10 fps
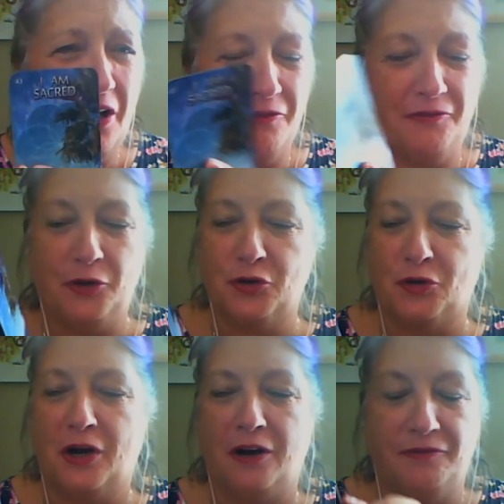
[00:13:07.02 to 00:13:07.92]

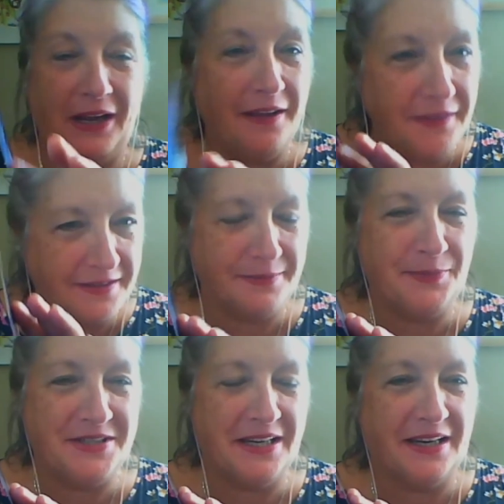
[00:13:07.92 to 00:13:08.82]
photograph in this
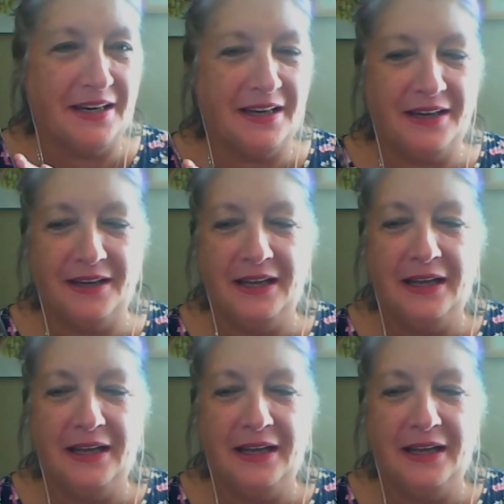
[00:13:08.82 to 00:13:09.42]
particular